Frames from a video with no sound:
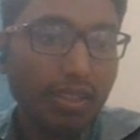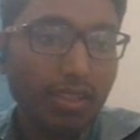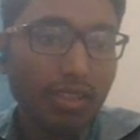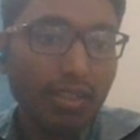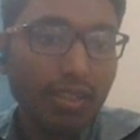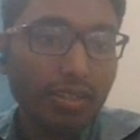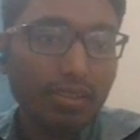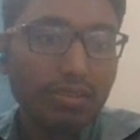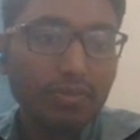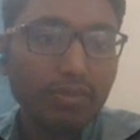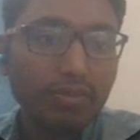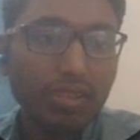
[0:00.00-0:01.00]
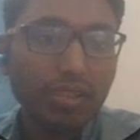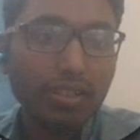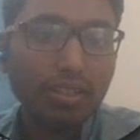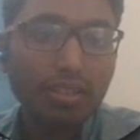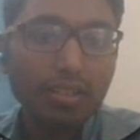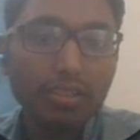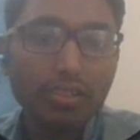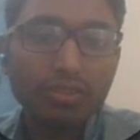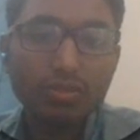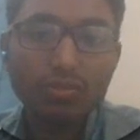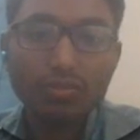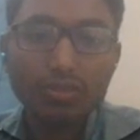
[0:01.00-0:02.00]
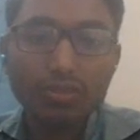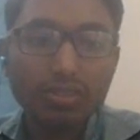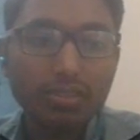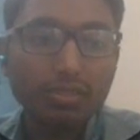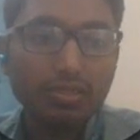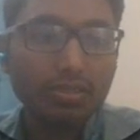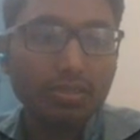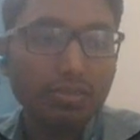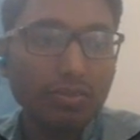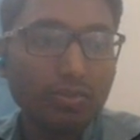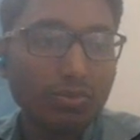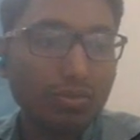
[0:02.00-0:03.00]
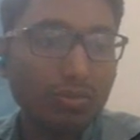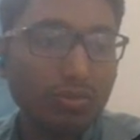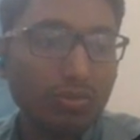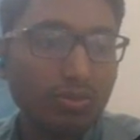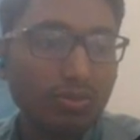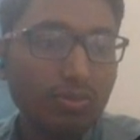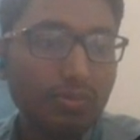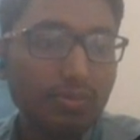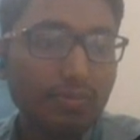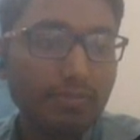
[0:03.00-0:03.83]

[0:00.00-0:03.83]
address 1 and address 2 feature. So